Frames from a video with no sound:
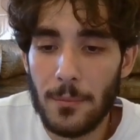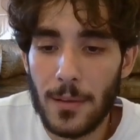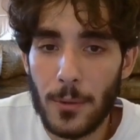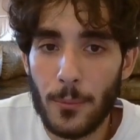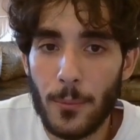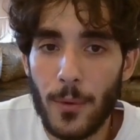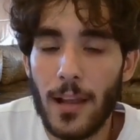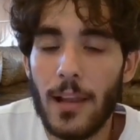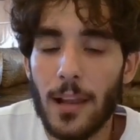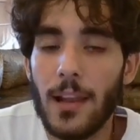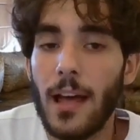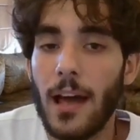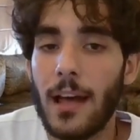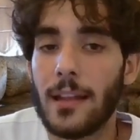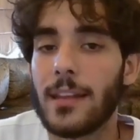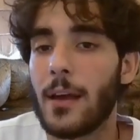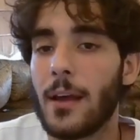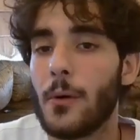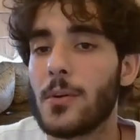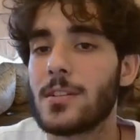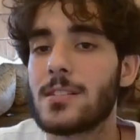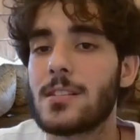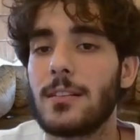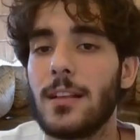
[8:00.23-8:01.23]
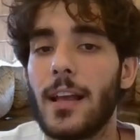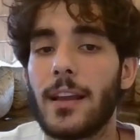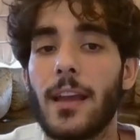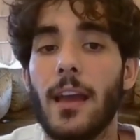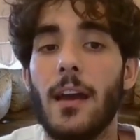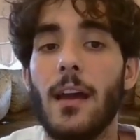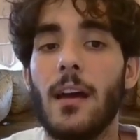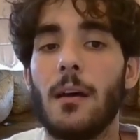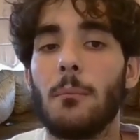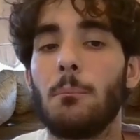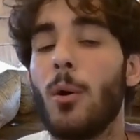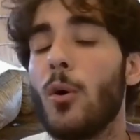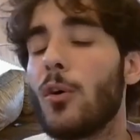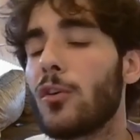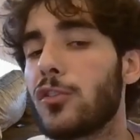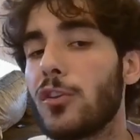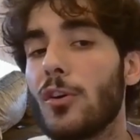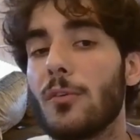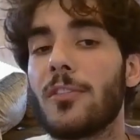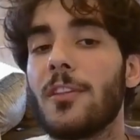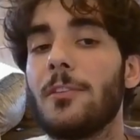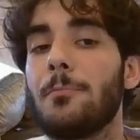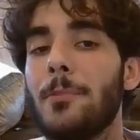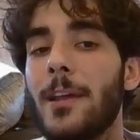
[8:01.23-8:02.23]
well, and I was like, both
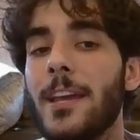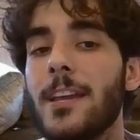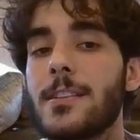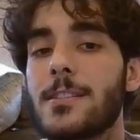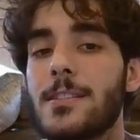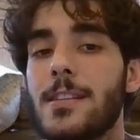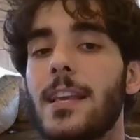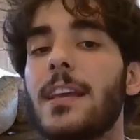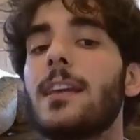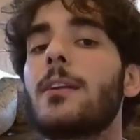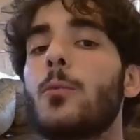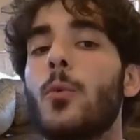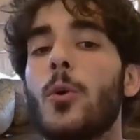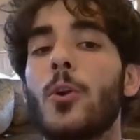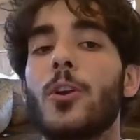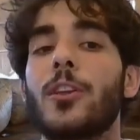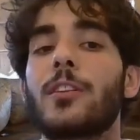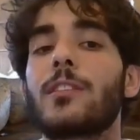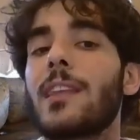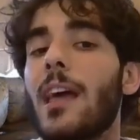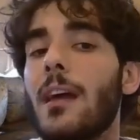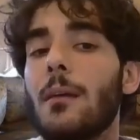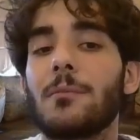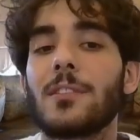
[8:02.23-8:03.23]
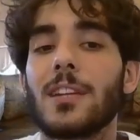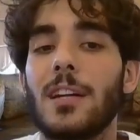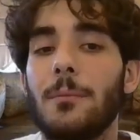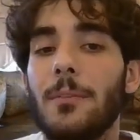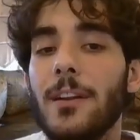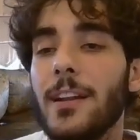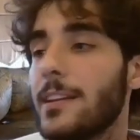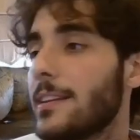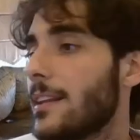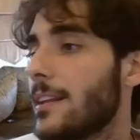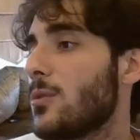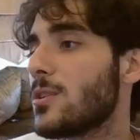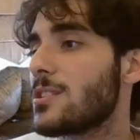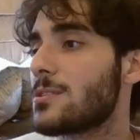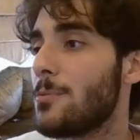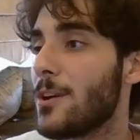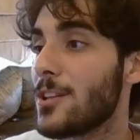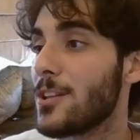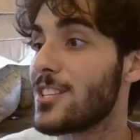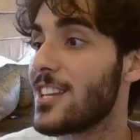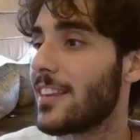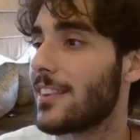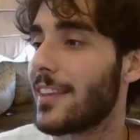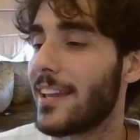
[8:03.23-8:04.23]
of the players here were in time trouble, and I was
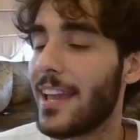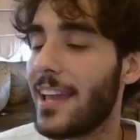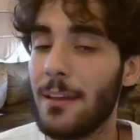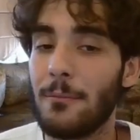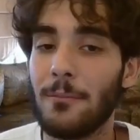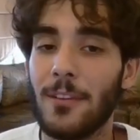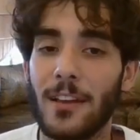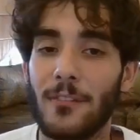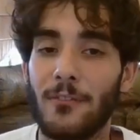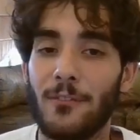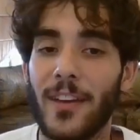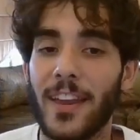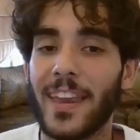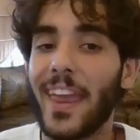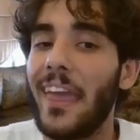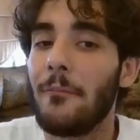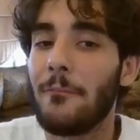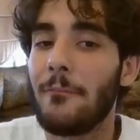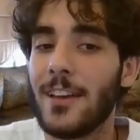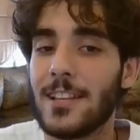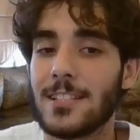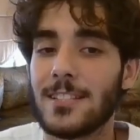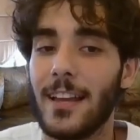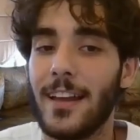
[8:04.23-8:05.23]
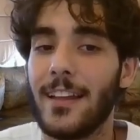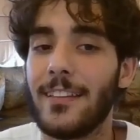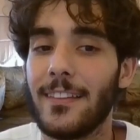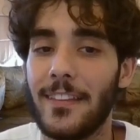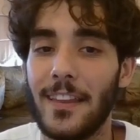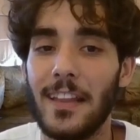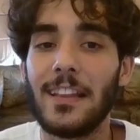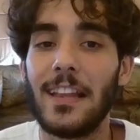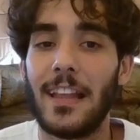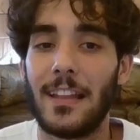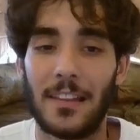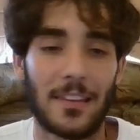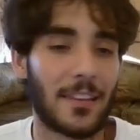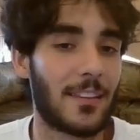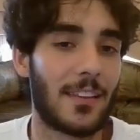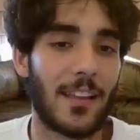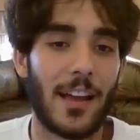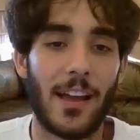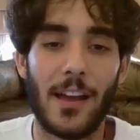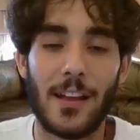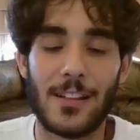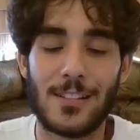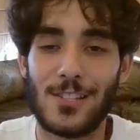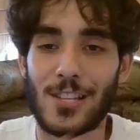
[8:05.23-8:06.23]
watching the game live. My game has ended, and
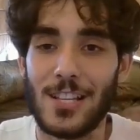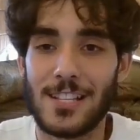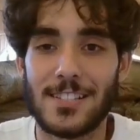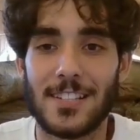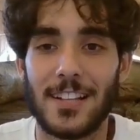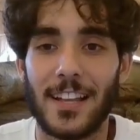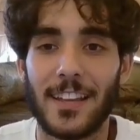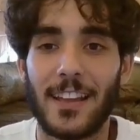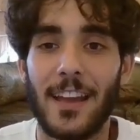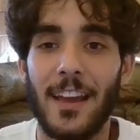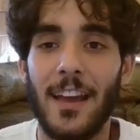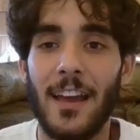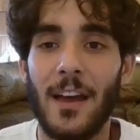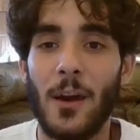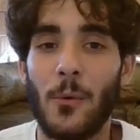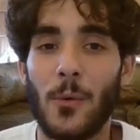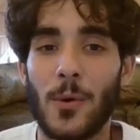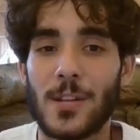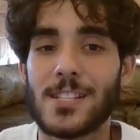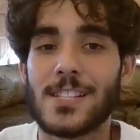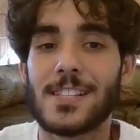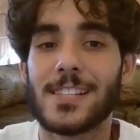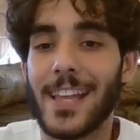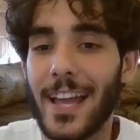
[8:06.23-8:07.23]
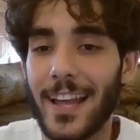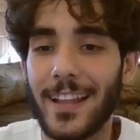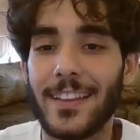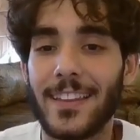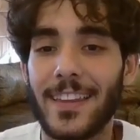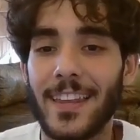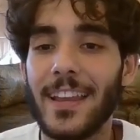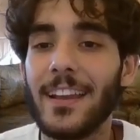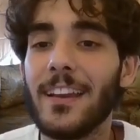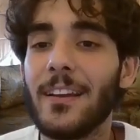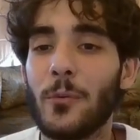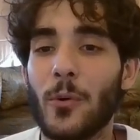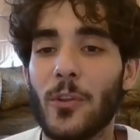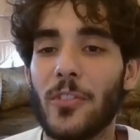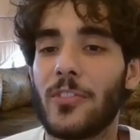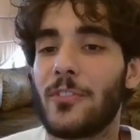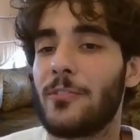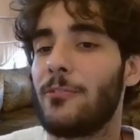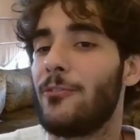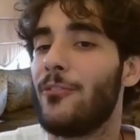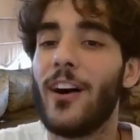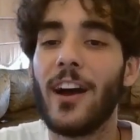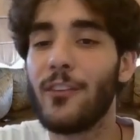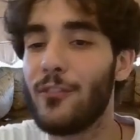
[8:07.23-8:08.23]
I just like was standing with
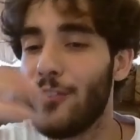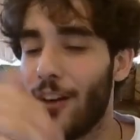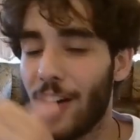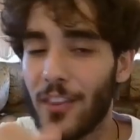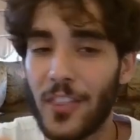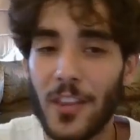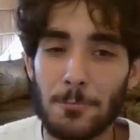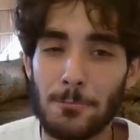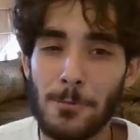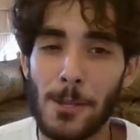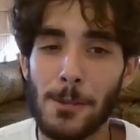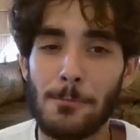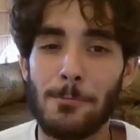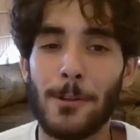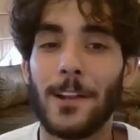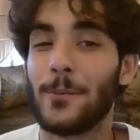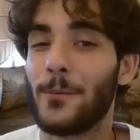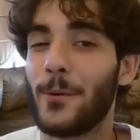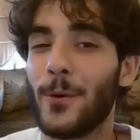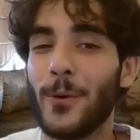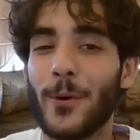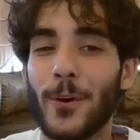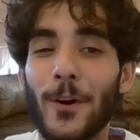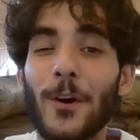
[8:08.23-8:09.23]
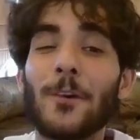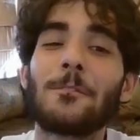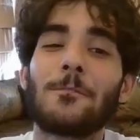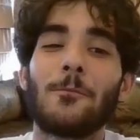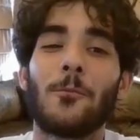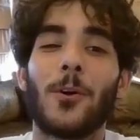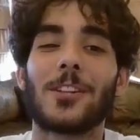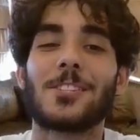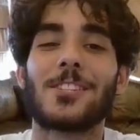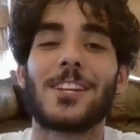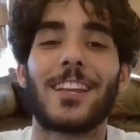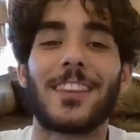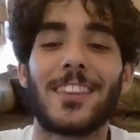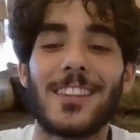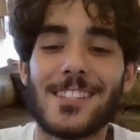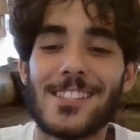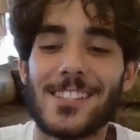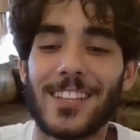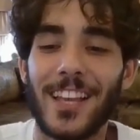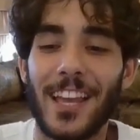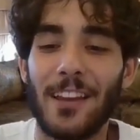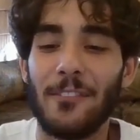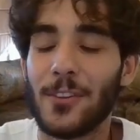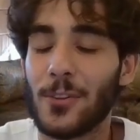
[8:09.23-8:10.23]
5 other people, and we were all watching this
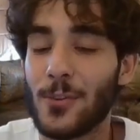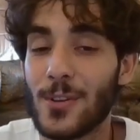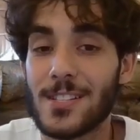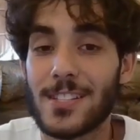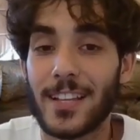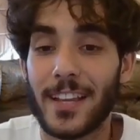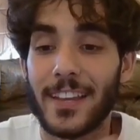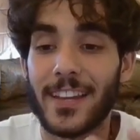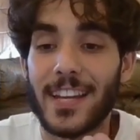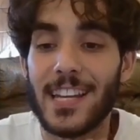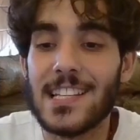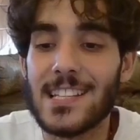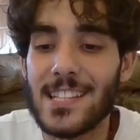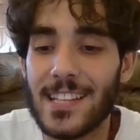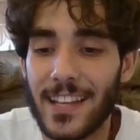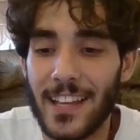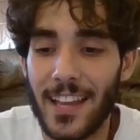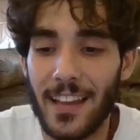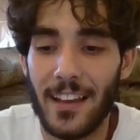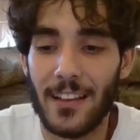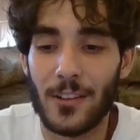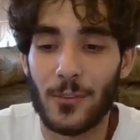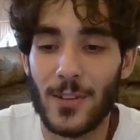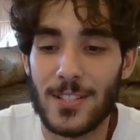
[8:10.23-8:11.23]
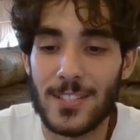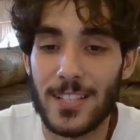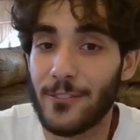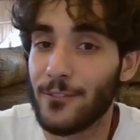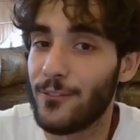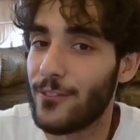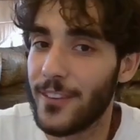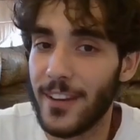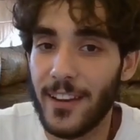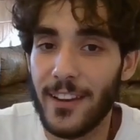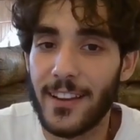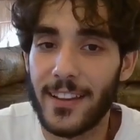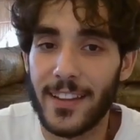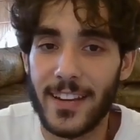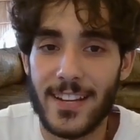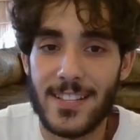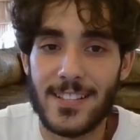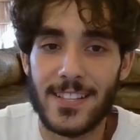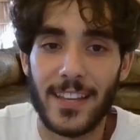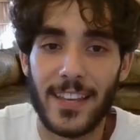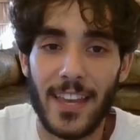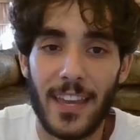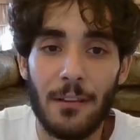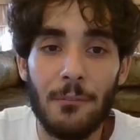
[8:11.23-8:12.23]
game. It was a crazy game. It was a really
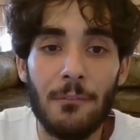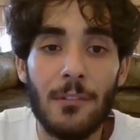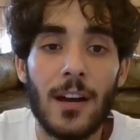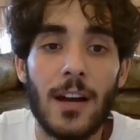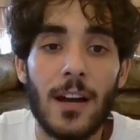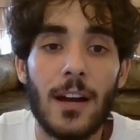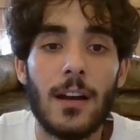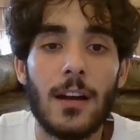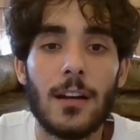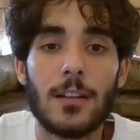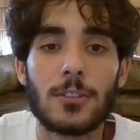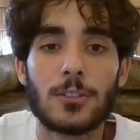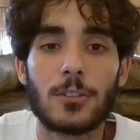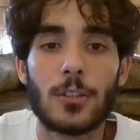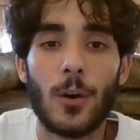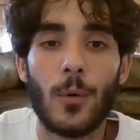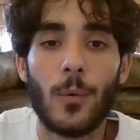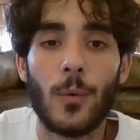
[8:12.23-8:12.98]
crazy game. So